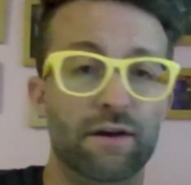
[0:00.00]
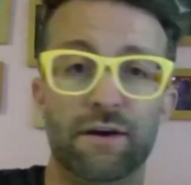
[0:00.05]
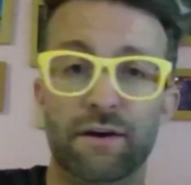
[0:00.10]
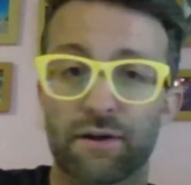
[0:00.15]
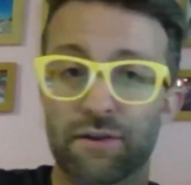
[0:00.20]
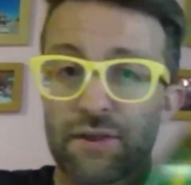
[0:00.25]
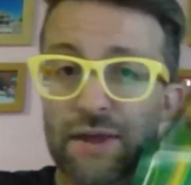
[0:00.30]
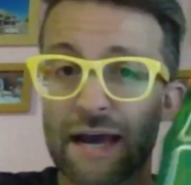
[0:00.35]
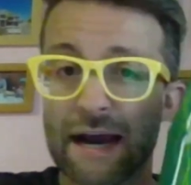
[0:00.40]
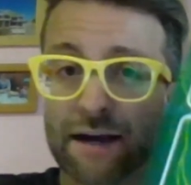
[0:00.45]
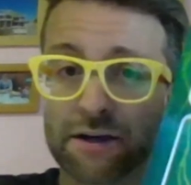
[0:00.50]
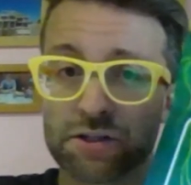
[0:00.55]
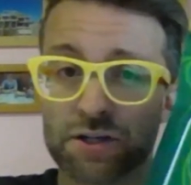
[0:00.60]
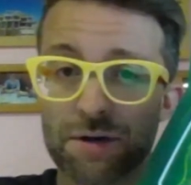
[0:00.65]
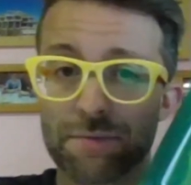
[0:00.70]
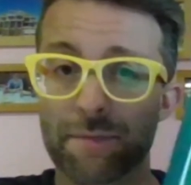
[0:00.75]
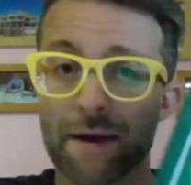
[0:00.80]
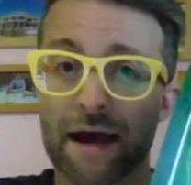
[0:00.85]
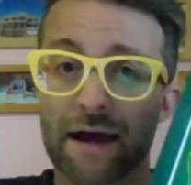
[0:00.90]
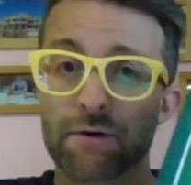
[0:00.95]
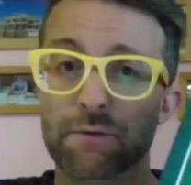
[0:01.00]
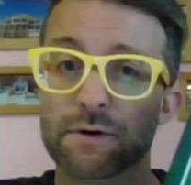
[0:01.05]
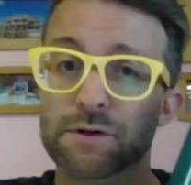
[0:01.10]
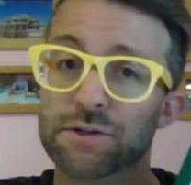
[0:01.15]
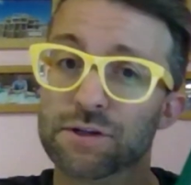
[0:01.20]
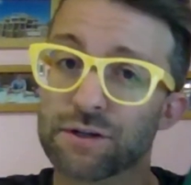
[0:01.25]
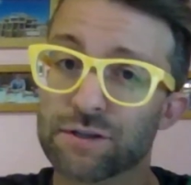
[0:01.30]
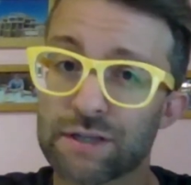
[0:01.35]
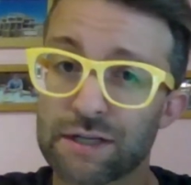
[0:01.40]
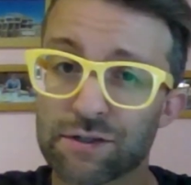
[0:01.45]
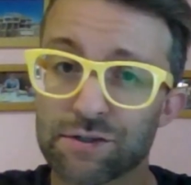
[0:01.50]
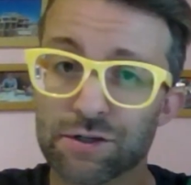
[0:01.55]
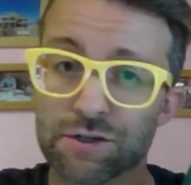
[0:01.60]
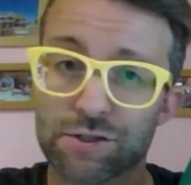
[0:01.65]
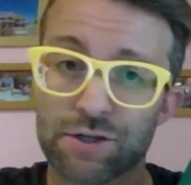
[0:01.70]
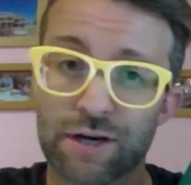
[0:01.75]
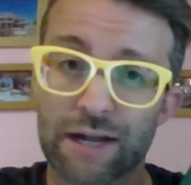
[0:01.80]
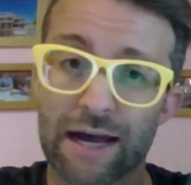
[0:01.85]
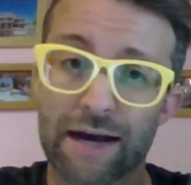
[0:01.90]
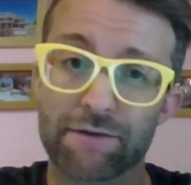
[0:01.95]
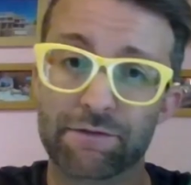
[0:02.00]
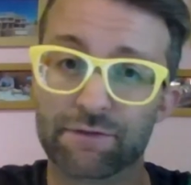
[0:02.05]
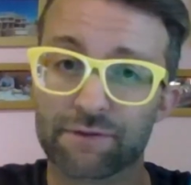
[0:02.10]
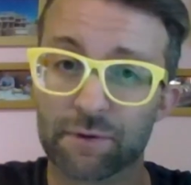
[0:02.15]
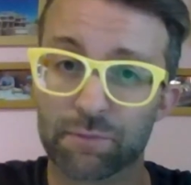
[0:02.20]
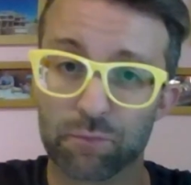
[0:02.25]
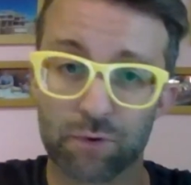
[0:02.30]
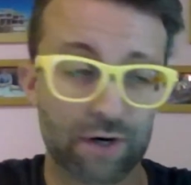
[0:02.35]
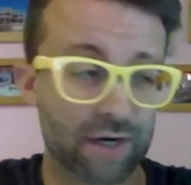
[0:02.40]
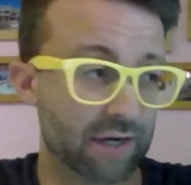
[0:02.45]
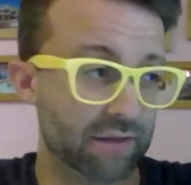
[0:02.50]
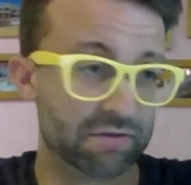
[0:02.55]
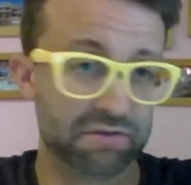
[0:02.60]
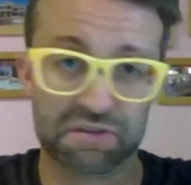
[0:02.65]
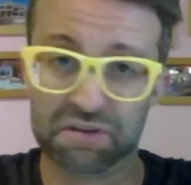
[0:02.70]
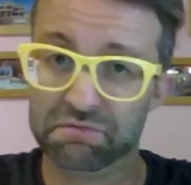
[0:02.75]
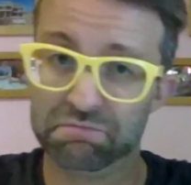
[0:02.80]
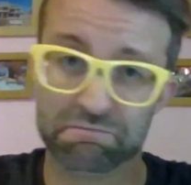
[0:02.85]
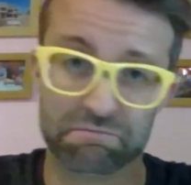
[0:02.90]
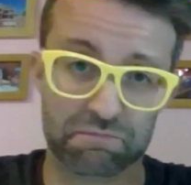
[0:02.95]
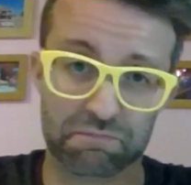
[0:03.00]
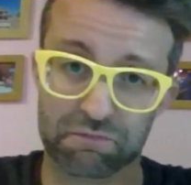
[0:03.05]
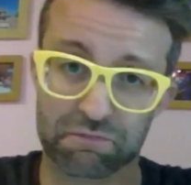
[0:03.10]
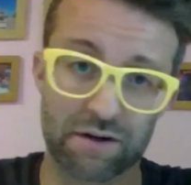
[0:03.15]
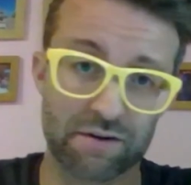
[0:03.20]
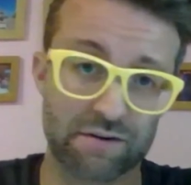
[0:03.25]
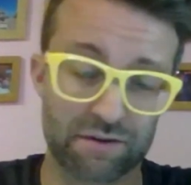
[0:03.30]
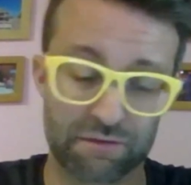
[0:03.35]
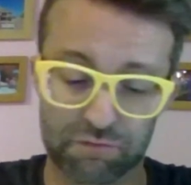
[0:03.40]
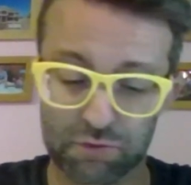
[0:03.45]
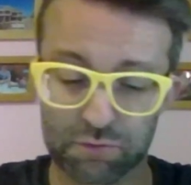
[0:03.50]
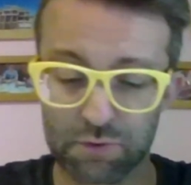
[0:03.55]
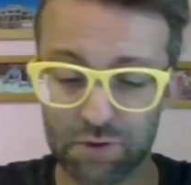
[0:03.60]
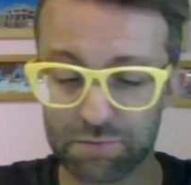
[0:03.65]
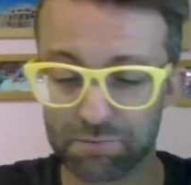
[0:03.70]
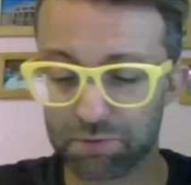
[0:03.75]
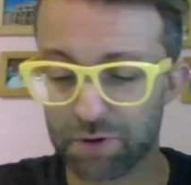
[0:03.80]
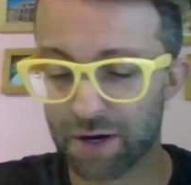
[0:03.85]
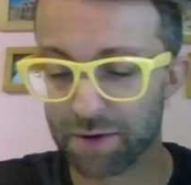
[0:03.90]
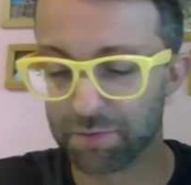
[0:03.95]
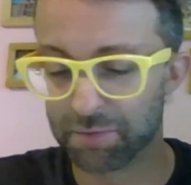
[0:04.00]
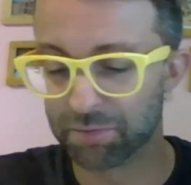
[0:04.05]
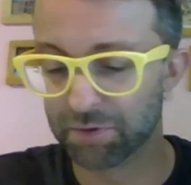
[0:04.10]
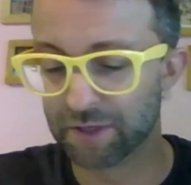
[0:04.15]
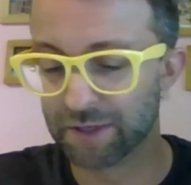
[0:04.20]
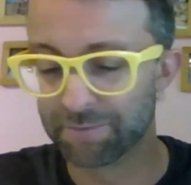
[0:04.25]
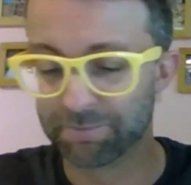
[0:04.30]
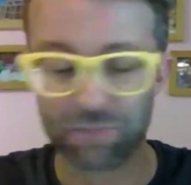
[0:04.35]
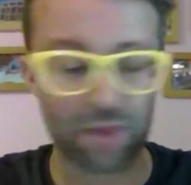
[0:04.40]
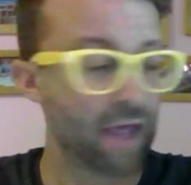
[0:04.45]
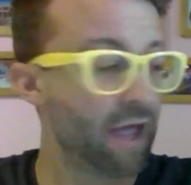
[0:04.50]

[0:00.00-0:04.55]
the action mat, which your teacher should have somewhere at the front of the room probably.